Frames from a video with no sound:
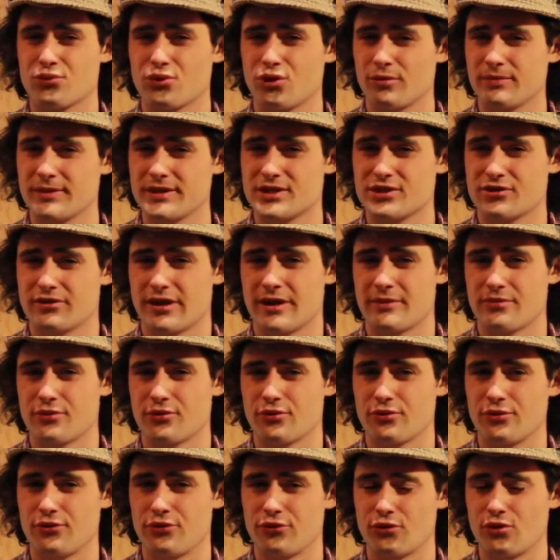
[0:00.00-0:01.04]
and probably
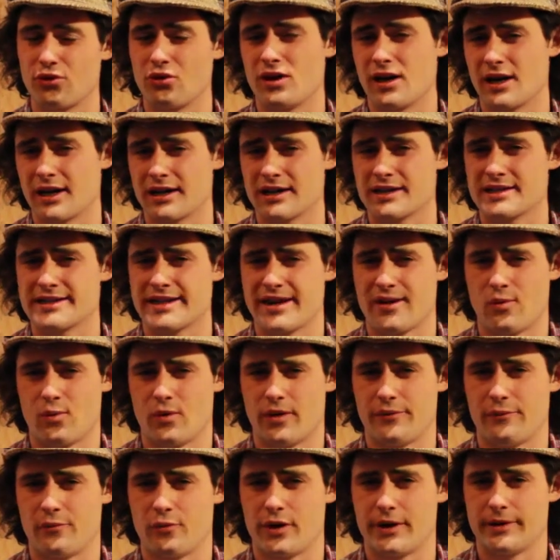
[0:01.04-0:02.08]
scrape through a draw. I'm going to
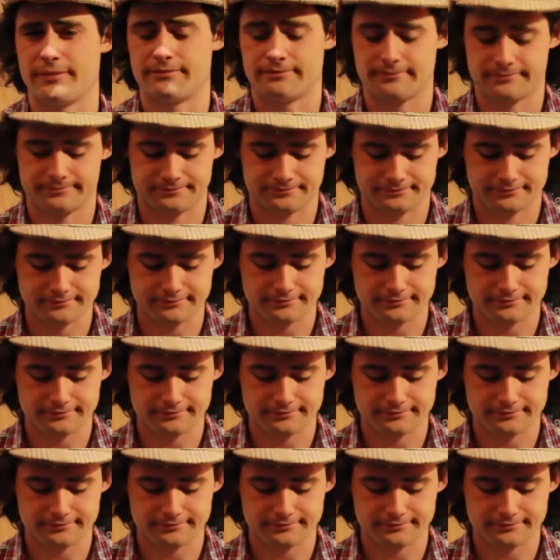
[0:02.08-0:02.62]
say 1-1.